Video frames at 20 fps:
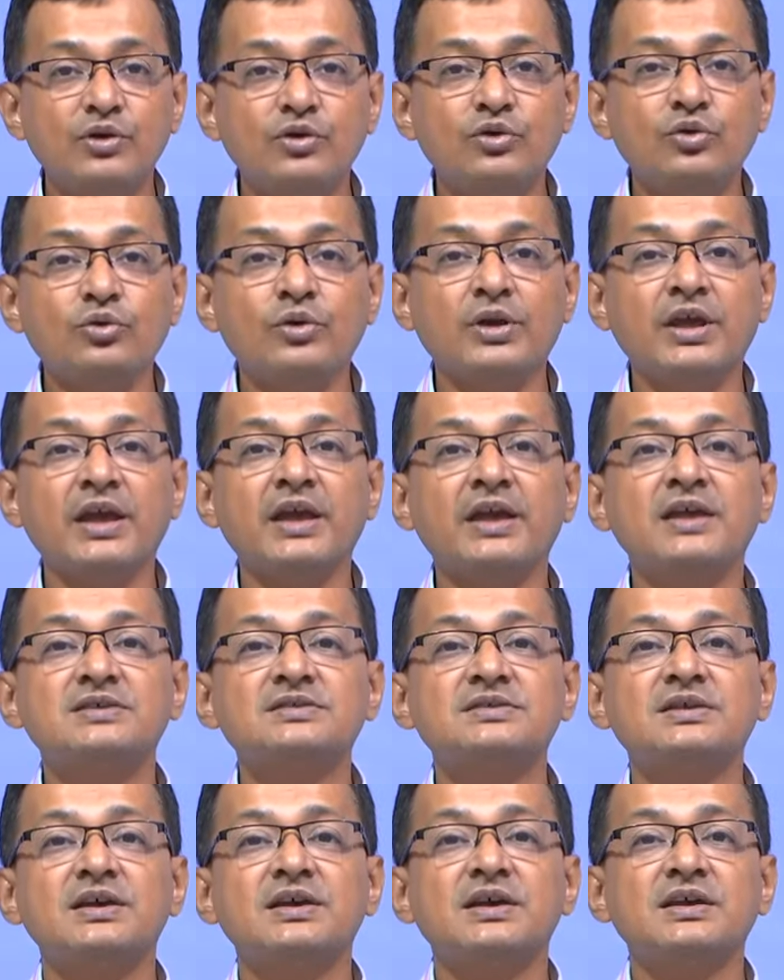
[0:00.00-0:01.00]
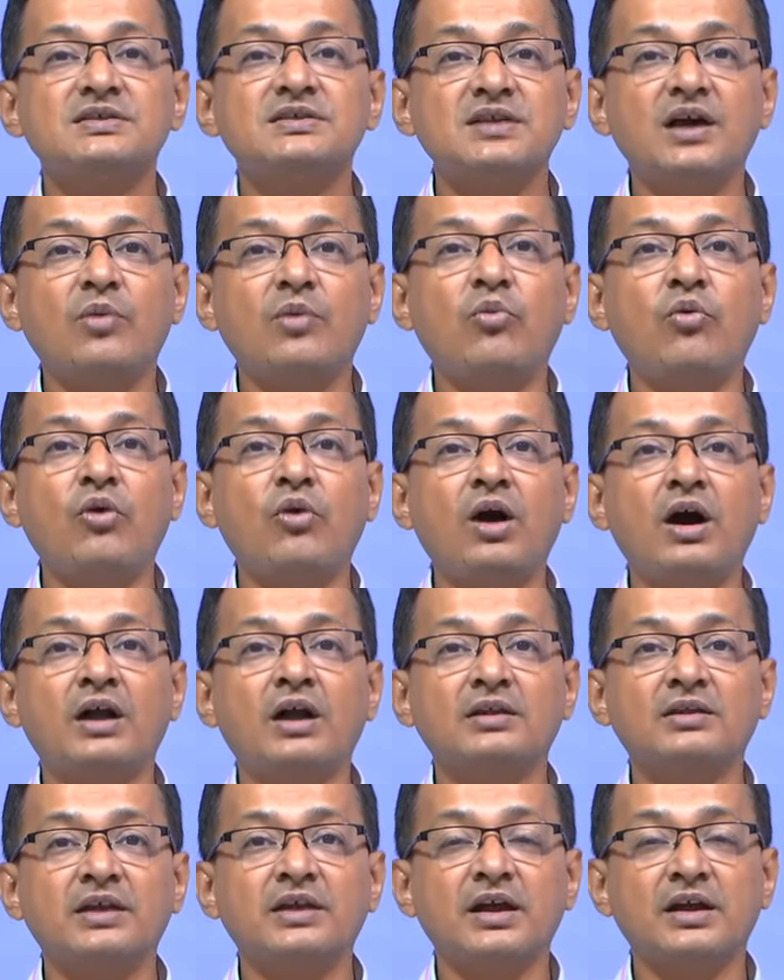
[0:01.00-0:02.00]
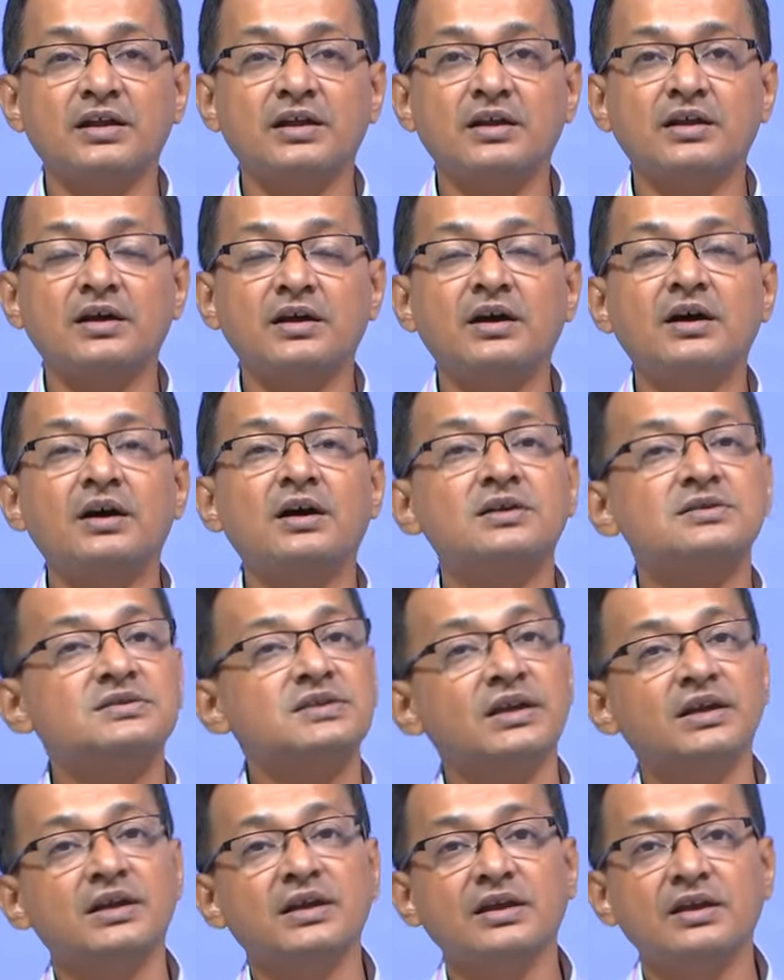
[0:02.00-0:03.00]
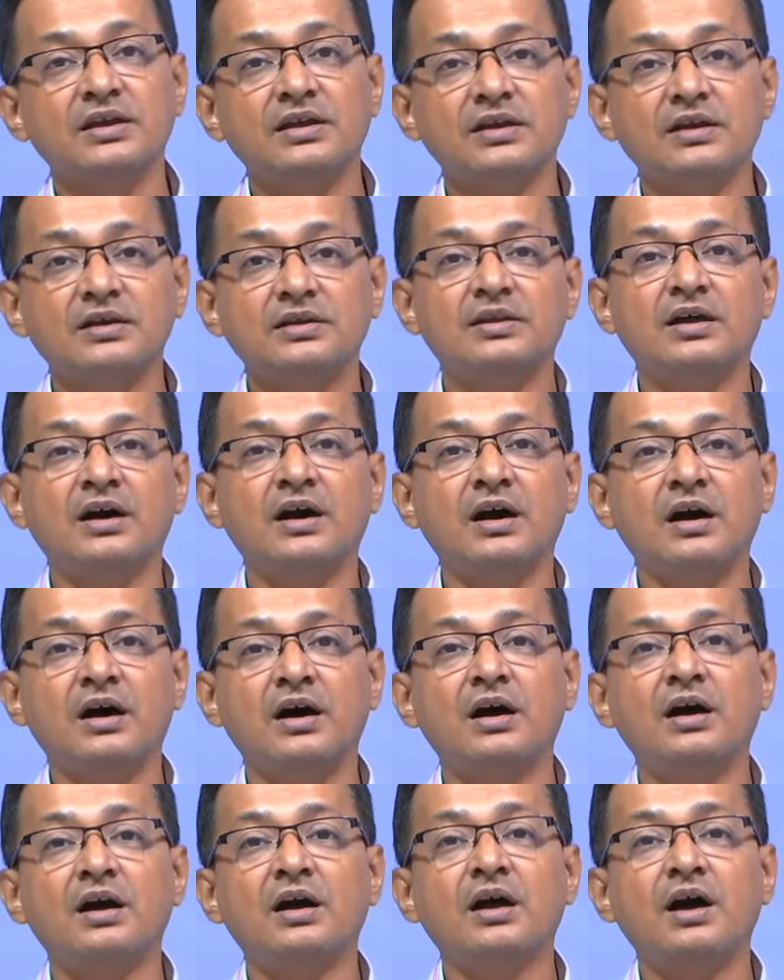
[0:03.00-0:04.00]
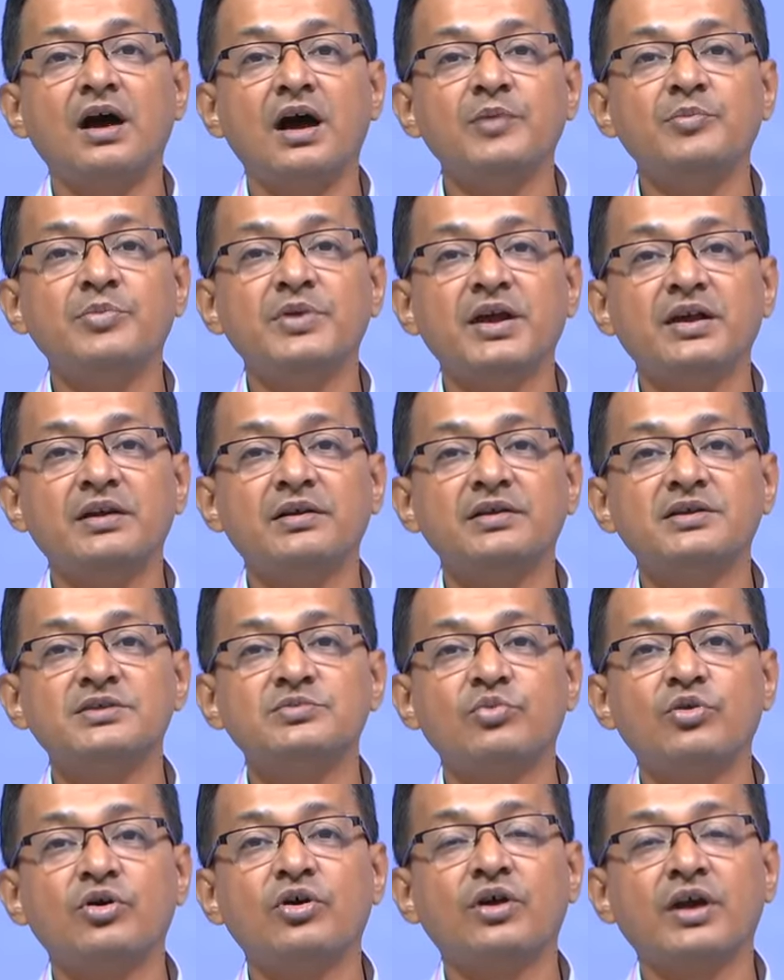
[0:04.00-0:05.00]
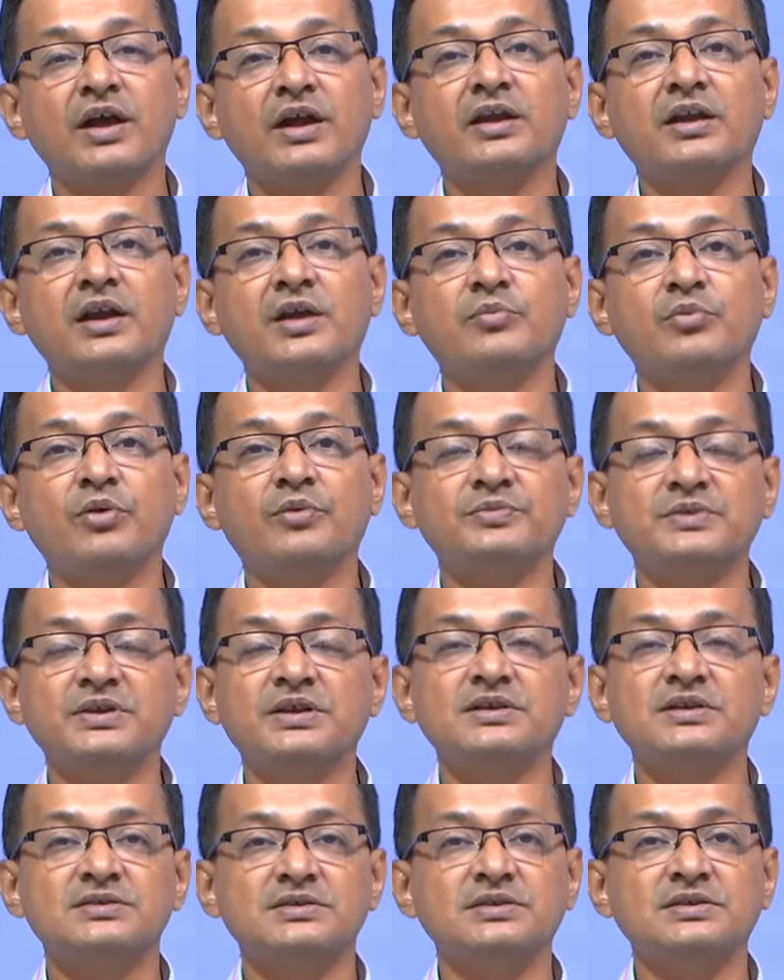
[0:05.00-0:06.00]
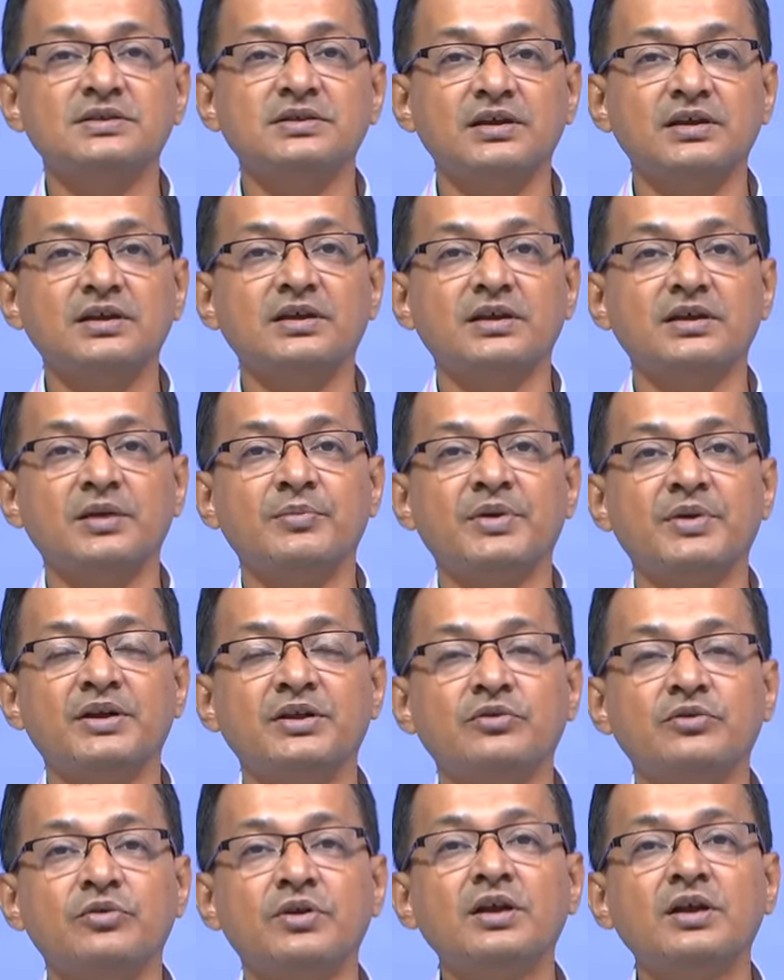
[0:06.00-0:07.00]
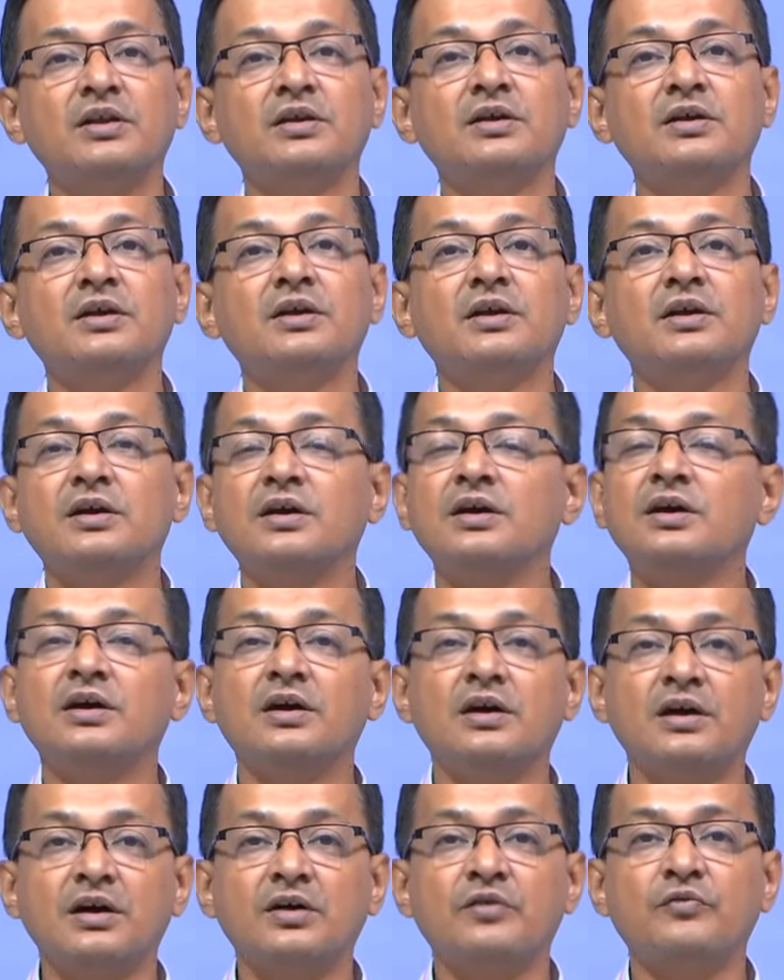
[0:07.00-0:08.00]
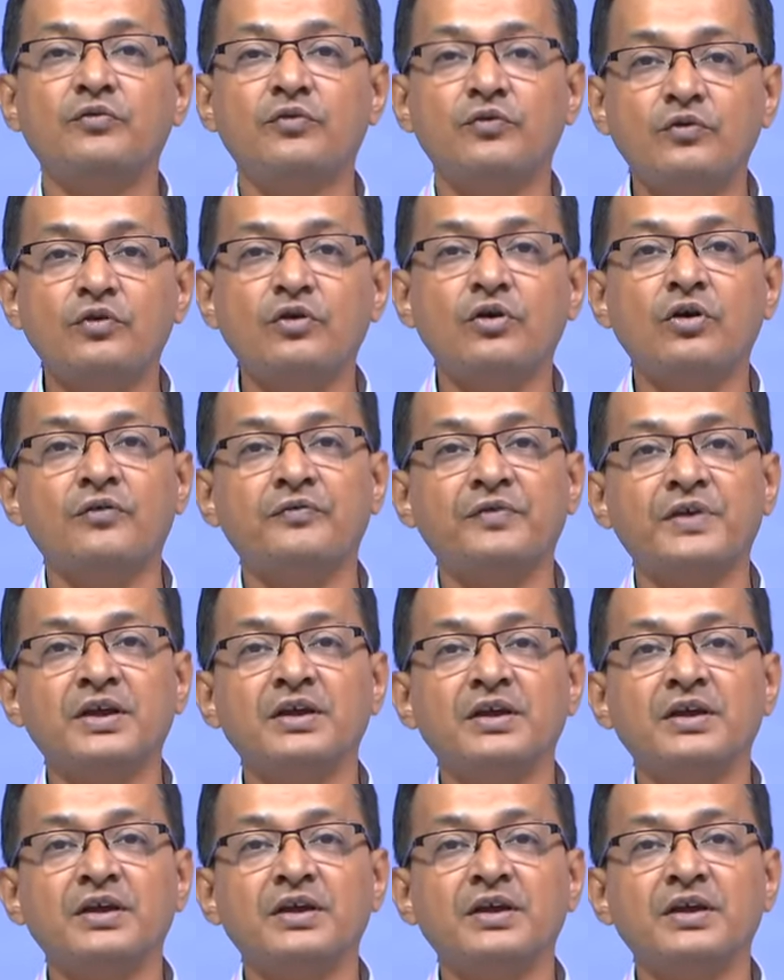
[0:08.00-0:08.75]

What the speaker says: to guess somewhat that say the IP address block and type of things in a particular of